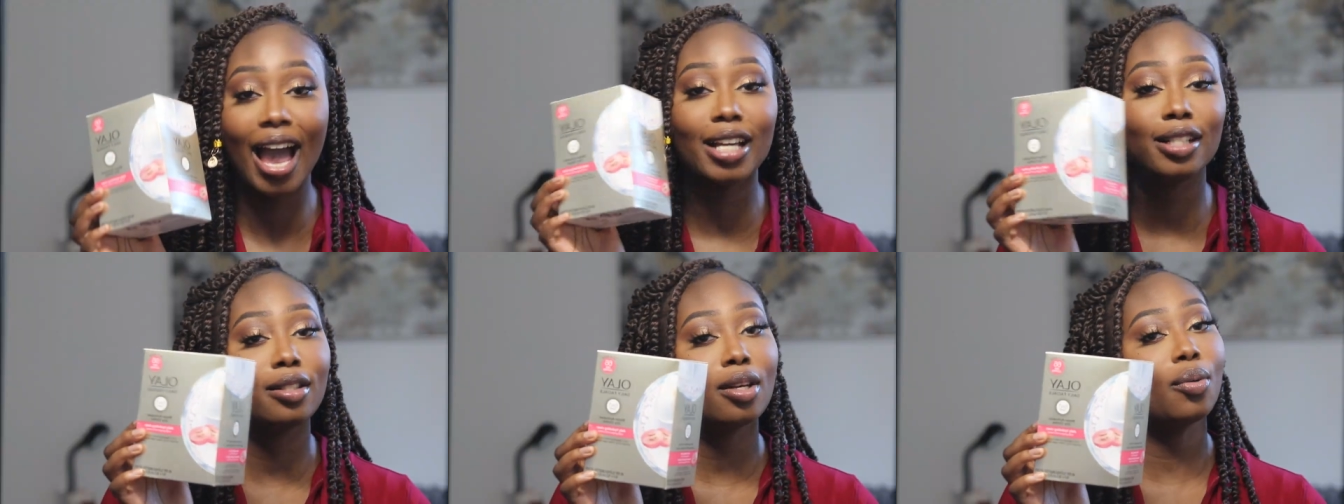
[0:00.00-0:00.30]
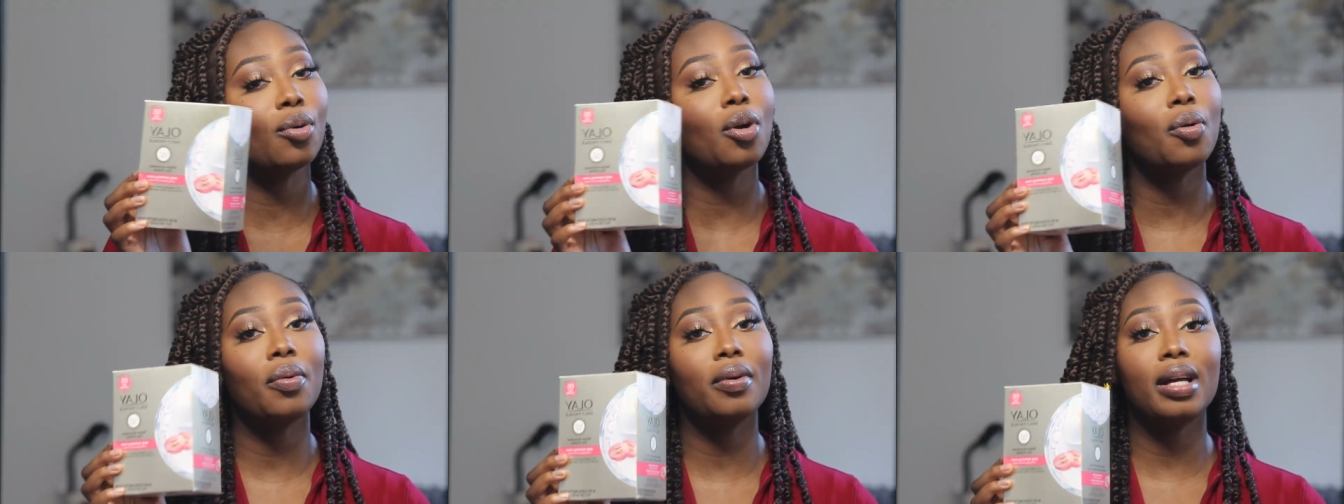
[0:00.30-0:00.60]
I
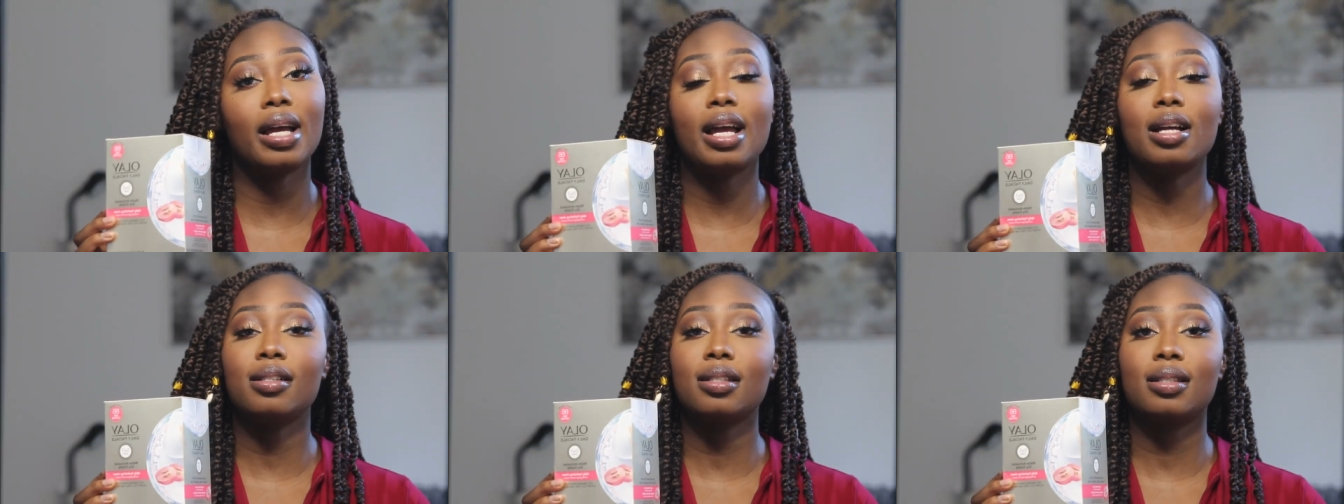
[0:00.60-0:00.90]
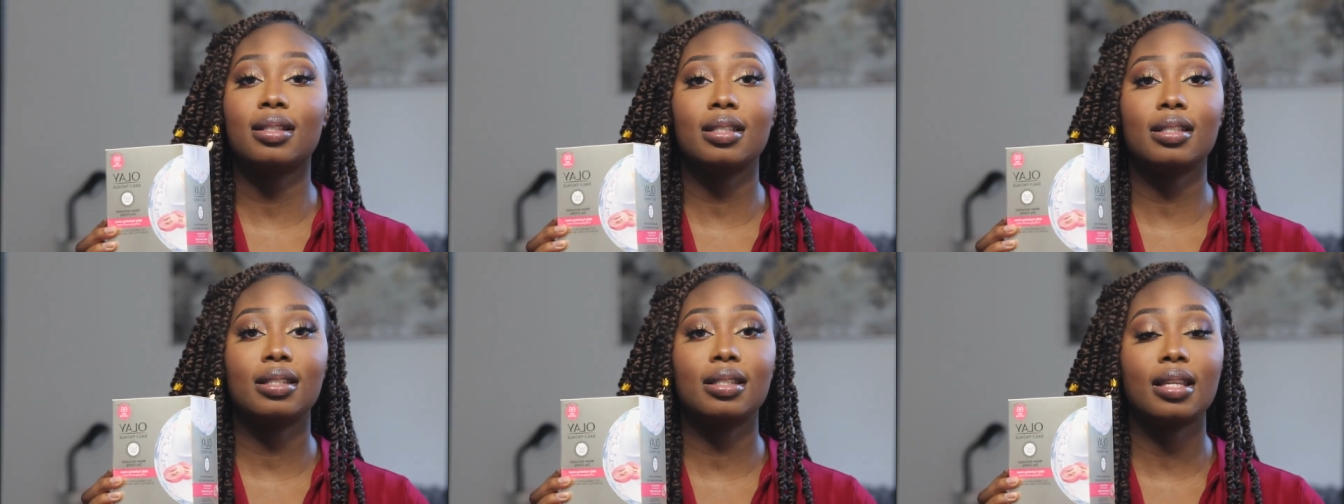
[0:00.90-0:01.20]
don't know what
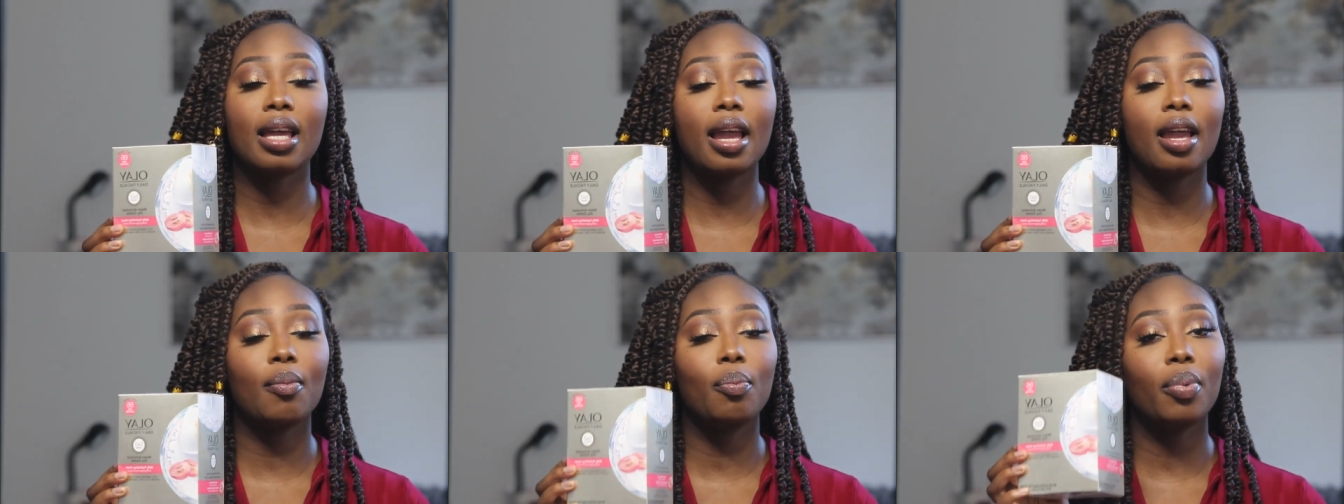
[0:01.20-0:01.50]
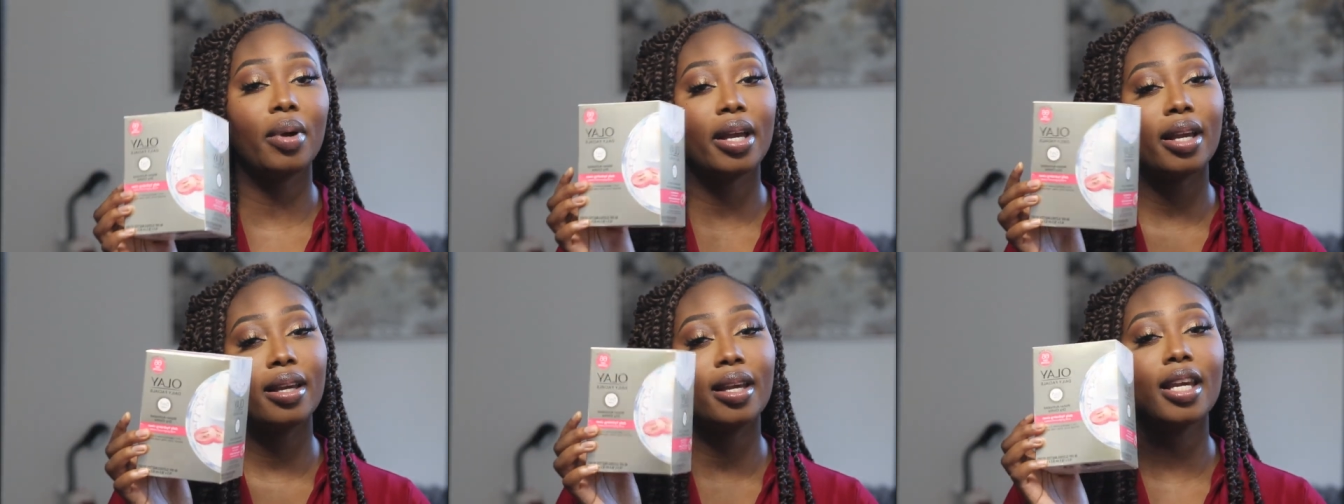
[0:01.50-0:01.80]
else to say,
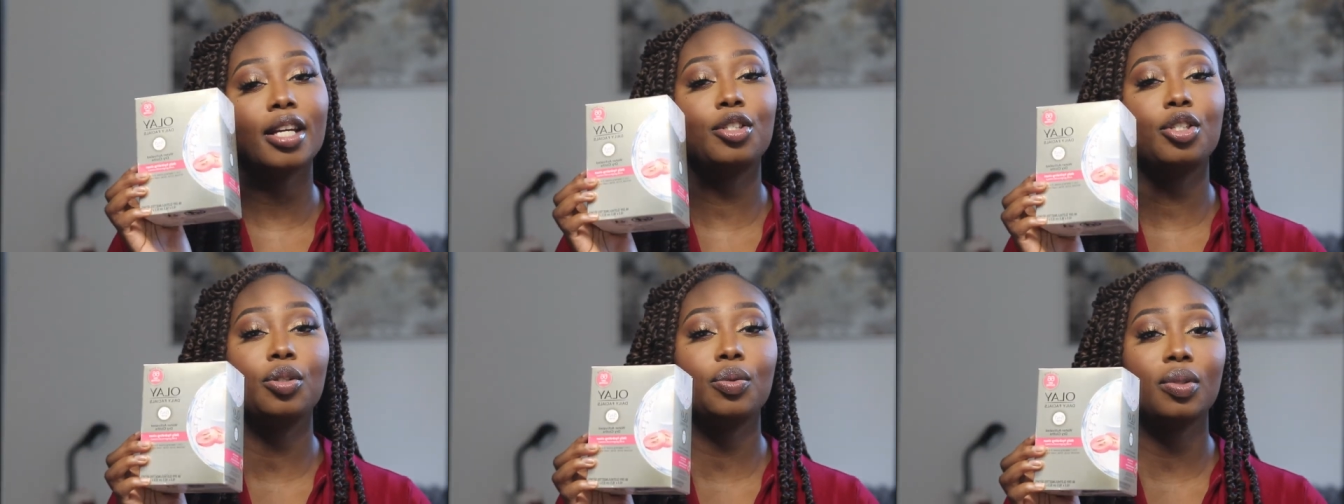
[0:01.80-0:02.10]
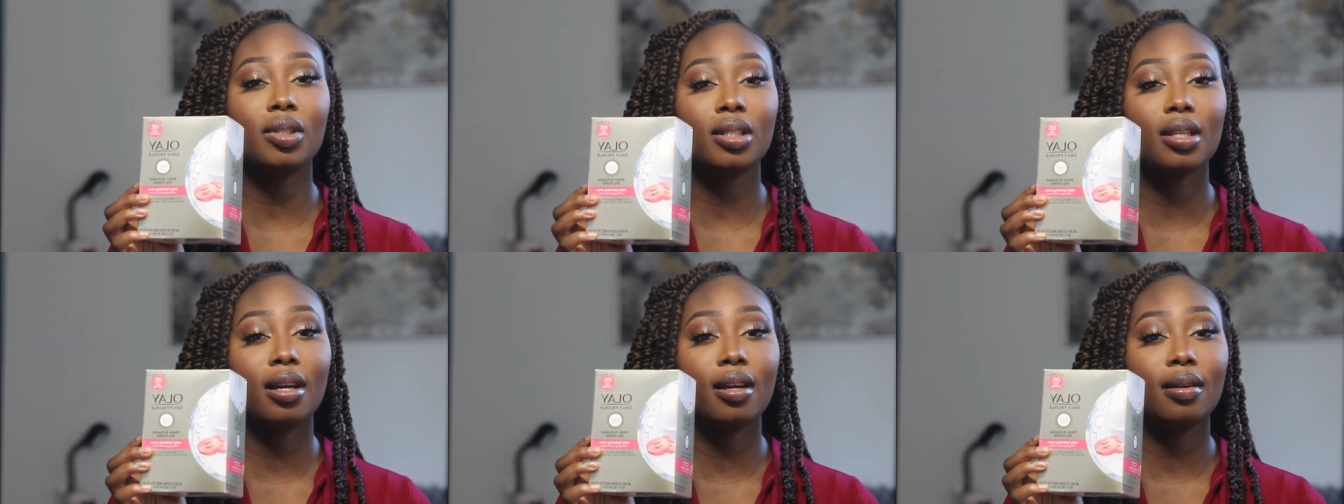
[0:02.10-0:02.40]
but get you
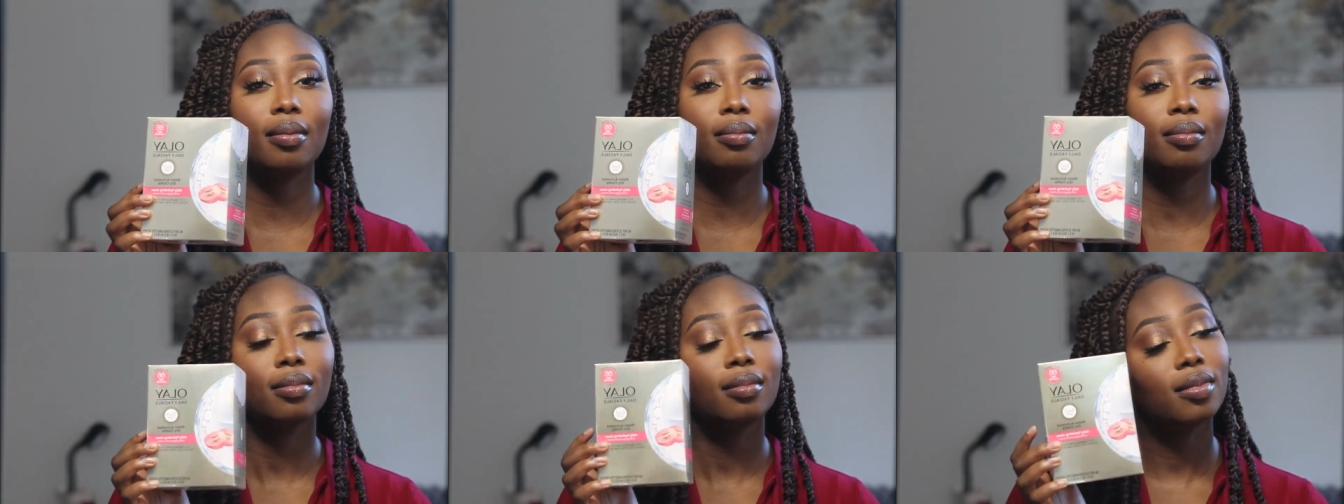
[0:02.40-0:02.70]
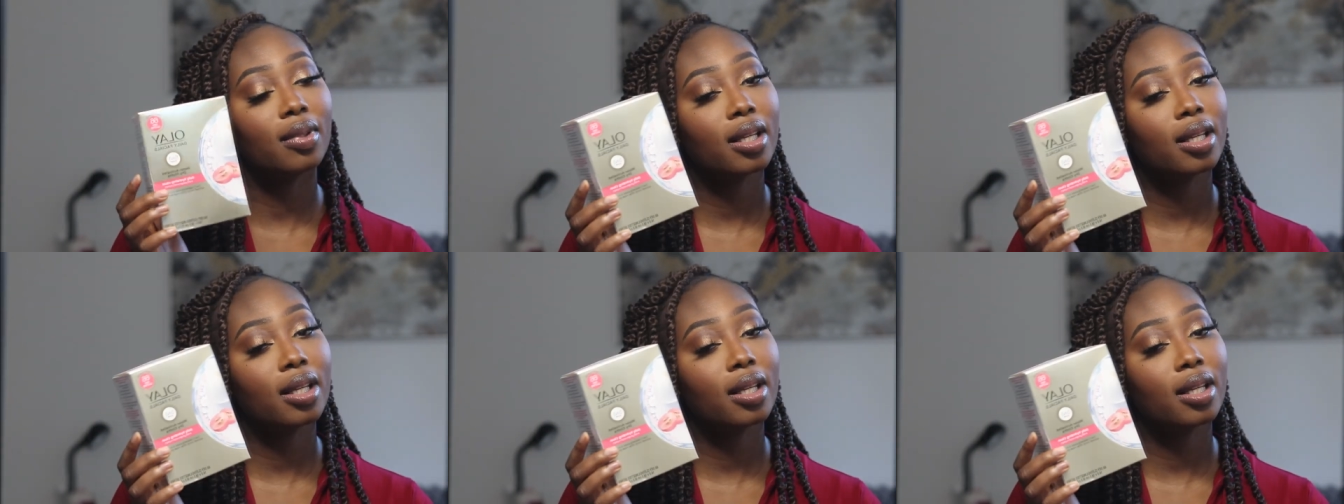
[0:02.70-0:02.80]
some.